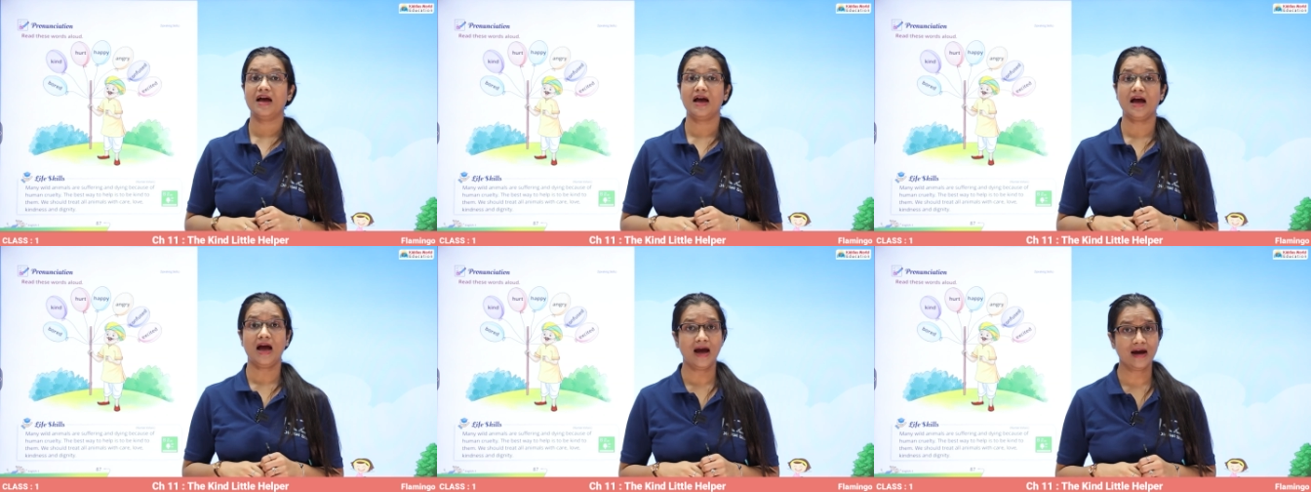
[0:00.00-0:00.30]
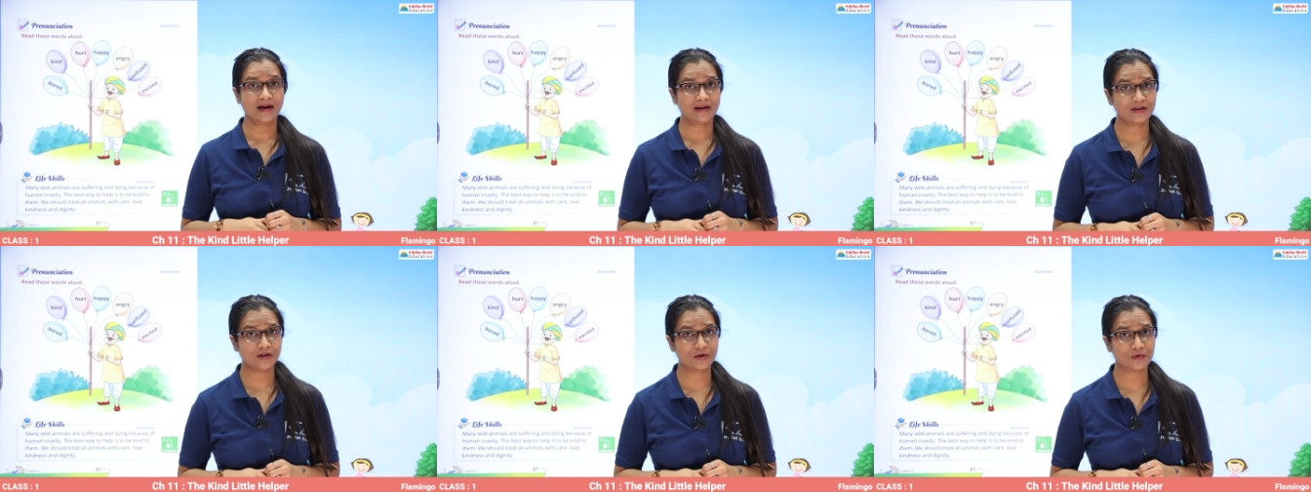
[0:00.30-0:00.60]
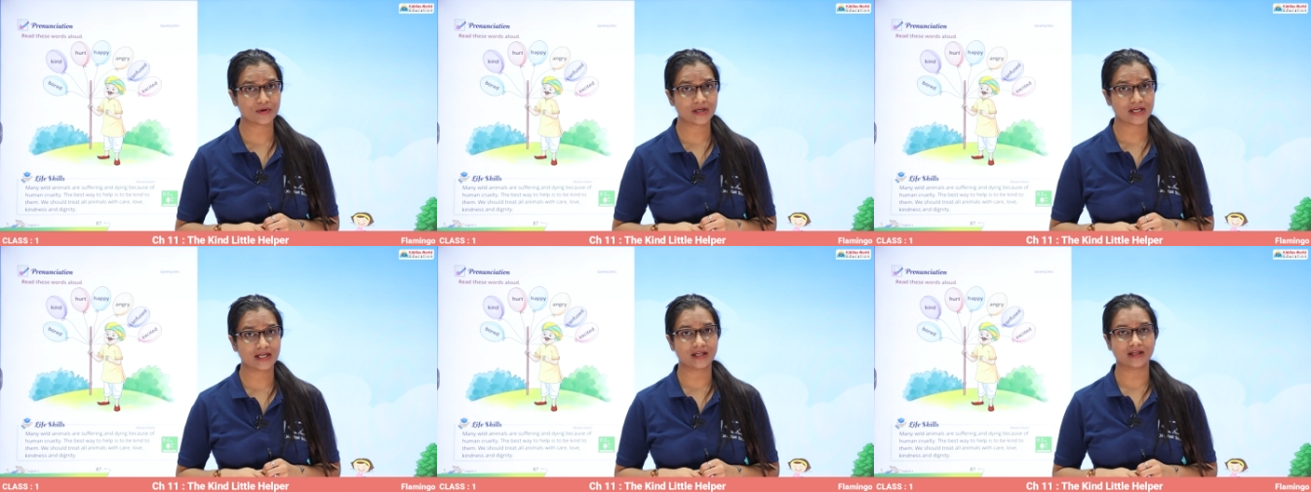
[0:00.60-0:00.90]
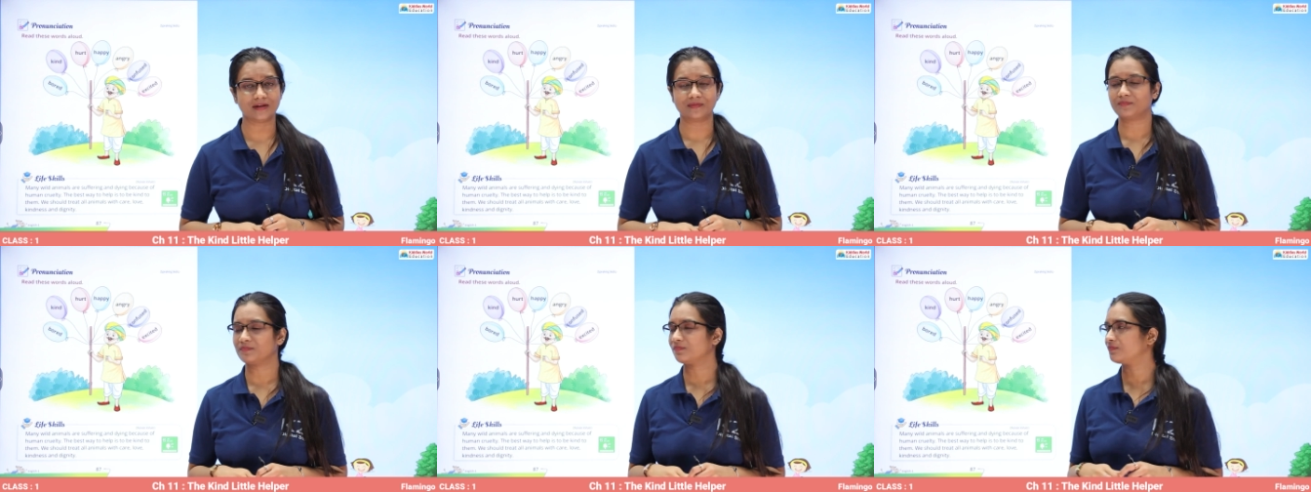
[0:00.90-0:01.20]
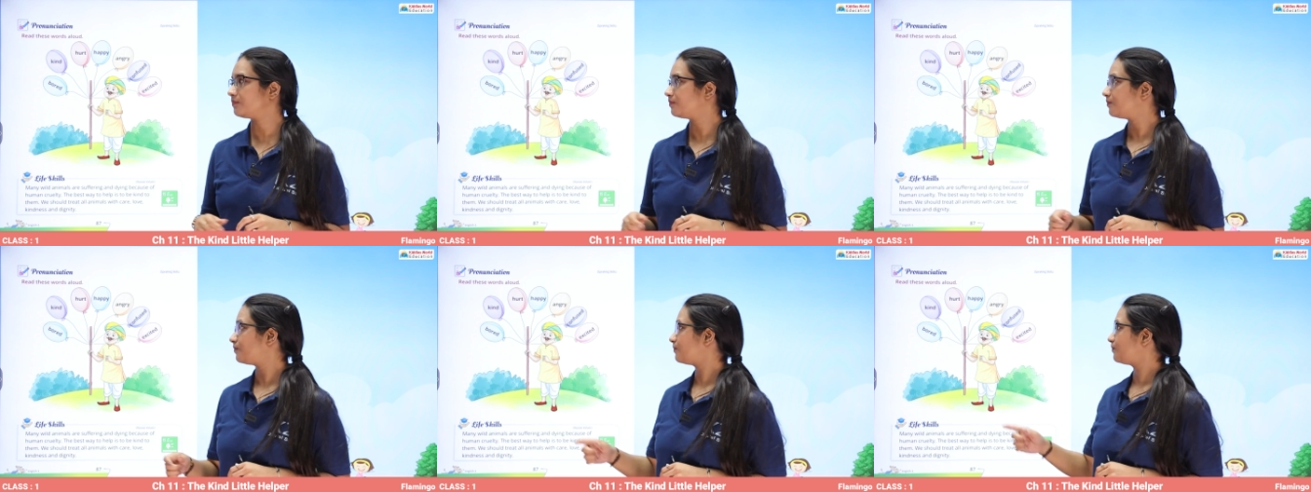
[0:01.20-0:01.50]
angry,
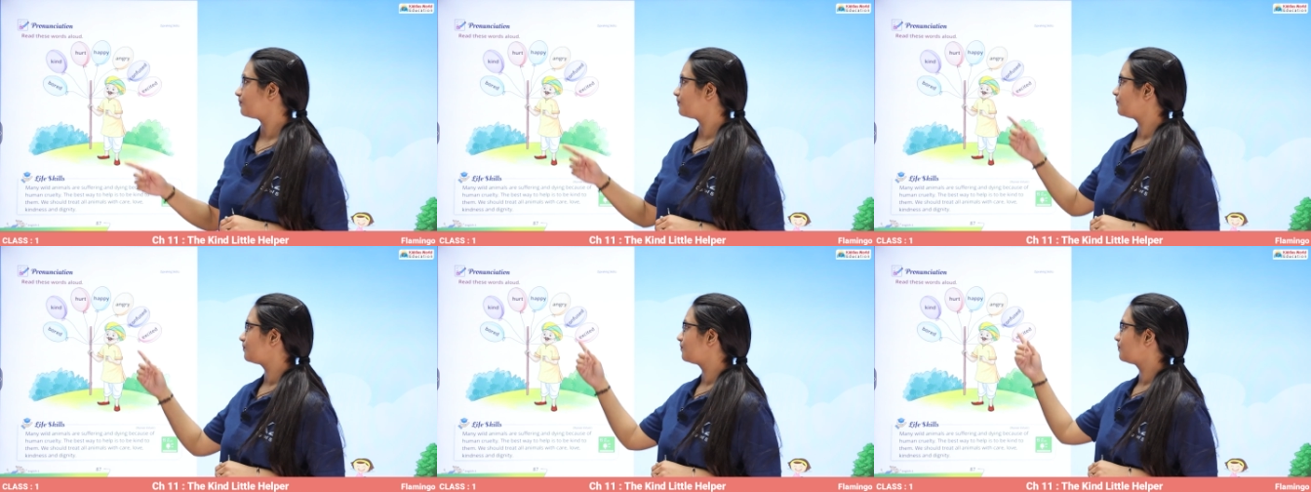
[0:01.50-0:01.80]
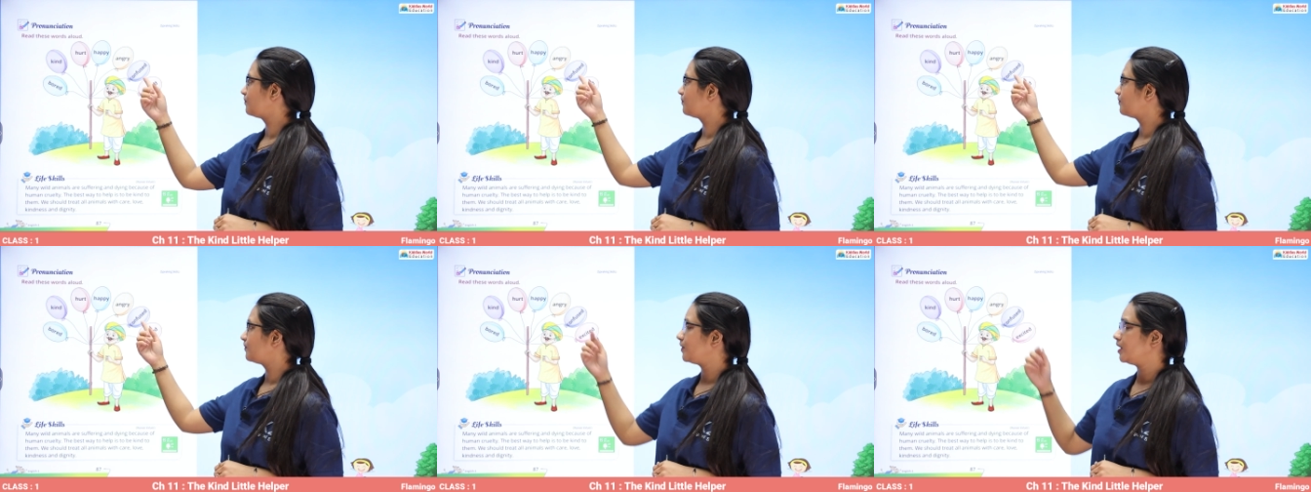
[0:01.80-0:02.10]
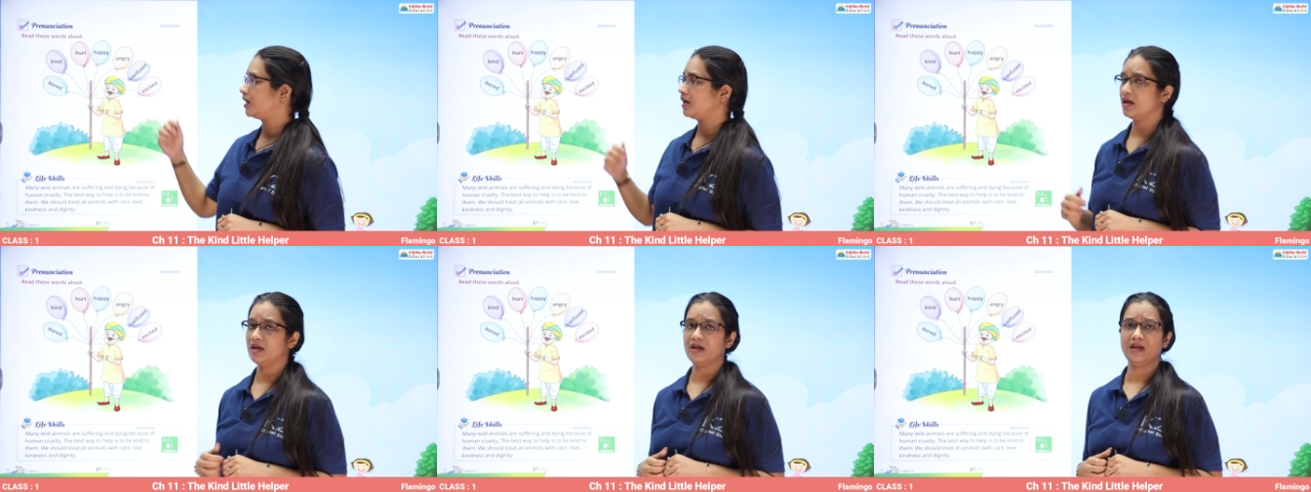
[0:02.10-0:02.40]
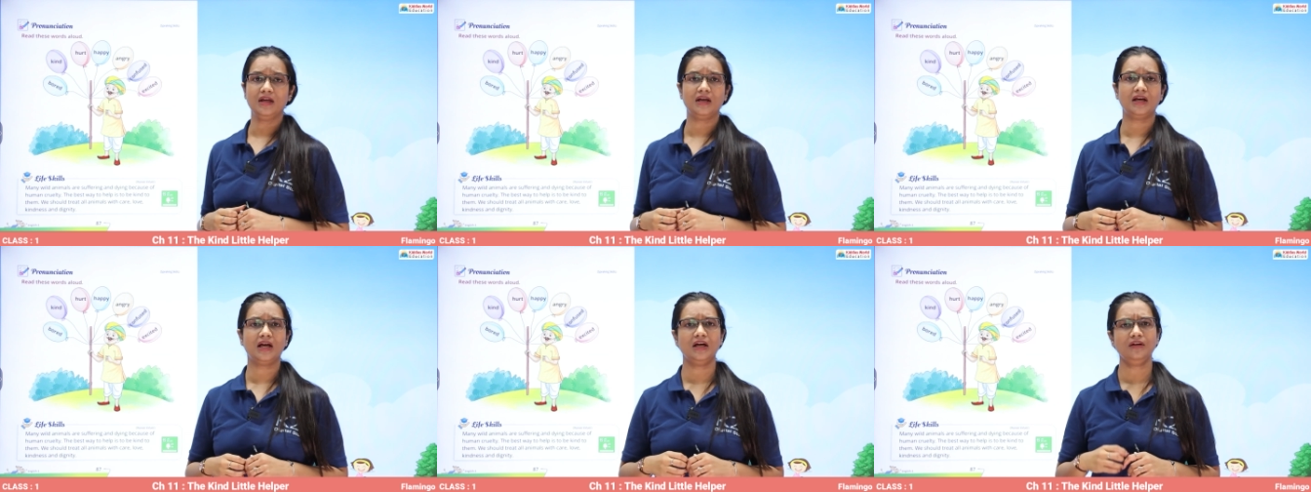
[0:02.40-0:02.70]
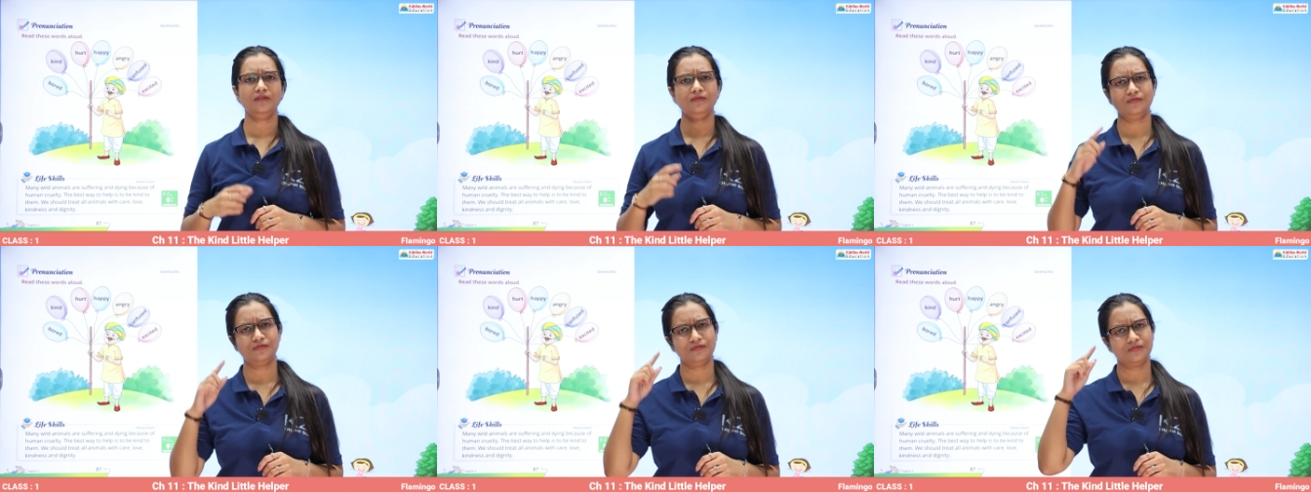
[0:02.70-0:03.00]

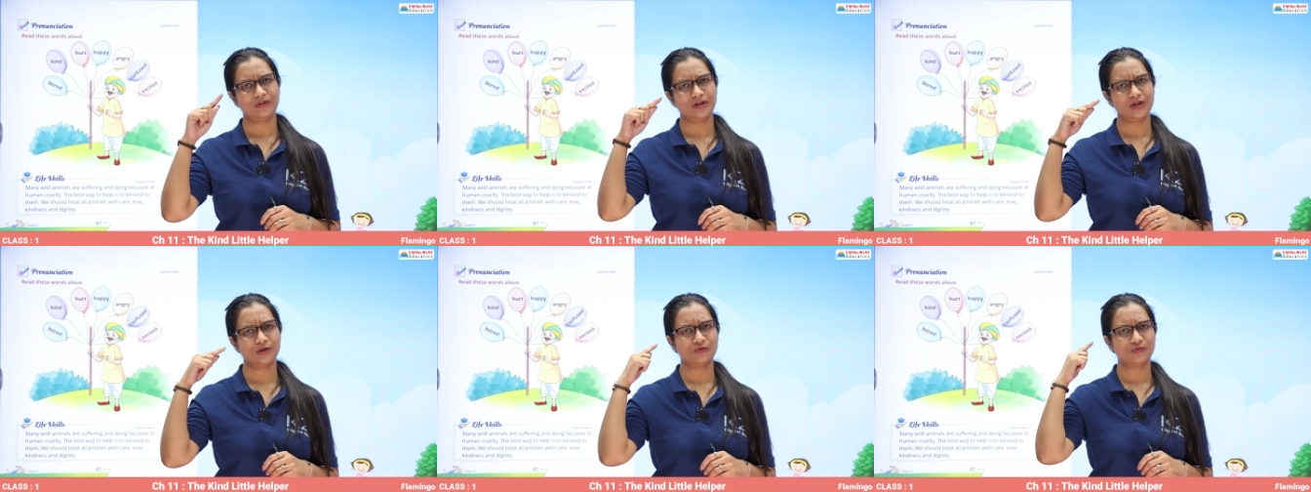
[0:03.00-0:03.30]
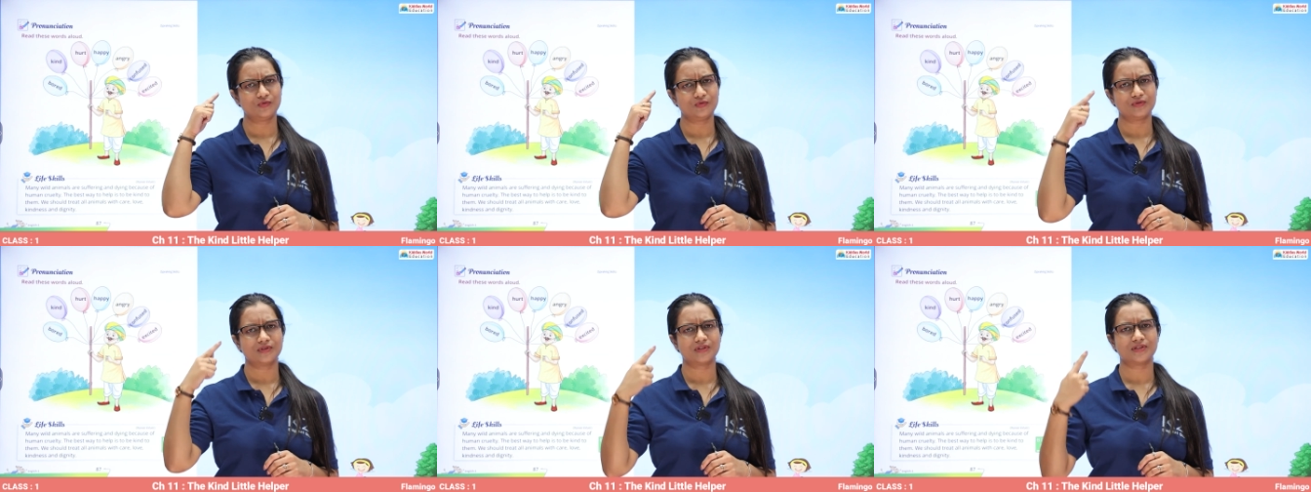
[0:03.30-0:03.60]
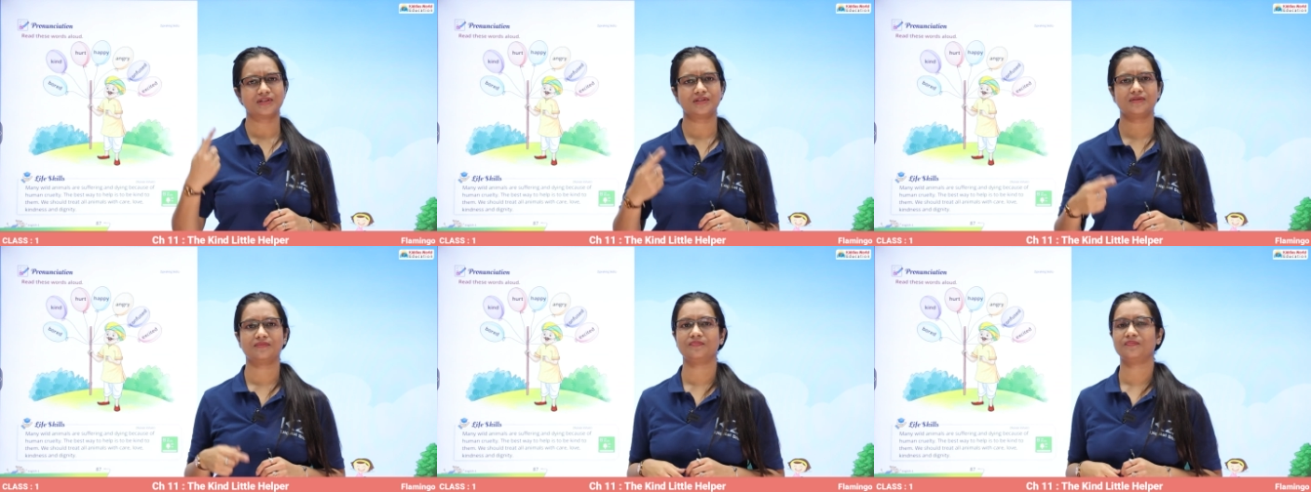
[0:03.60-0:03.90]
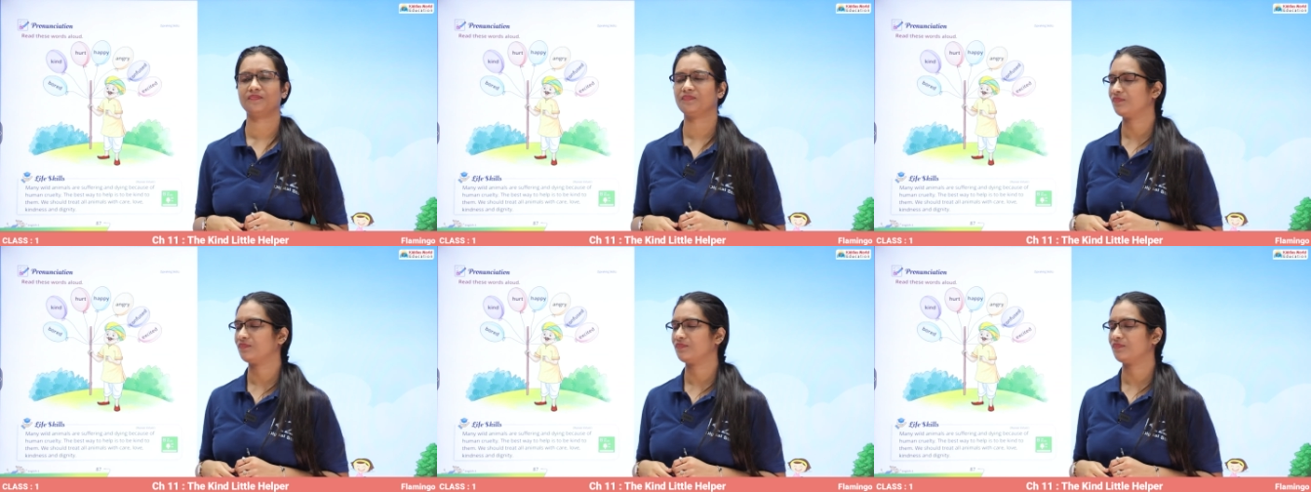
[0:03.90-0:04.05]
confused,